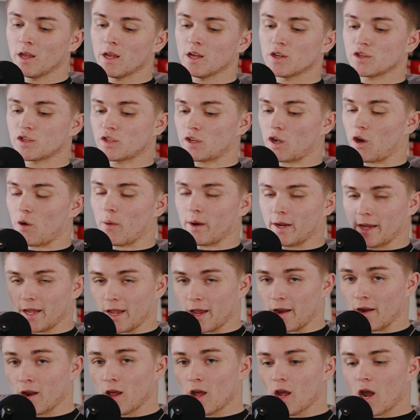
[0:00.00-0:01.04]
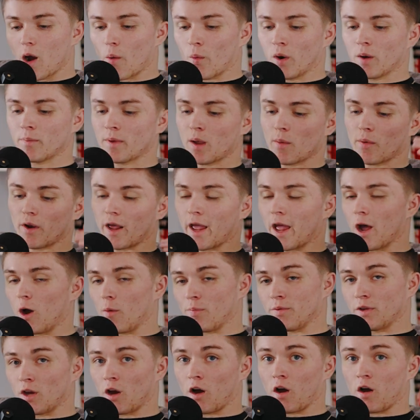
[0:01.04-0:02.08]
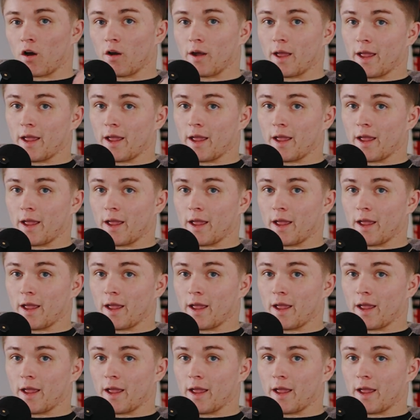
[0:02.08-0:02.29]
So again, I want to be able to help y'all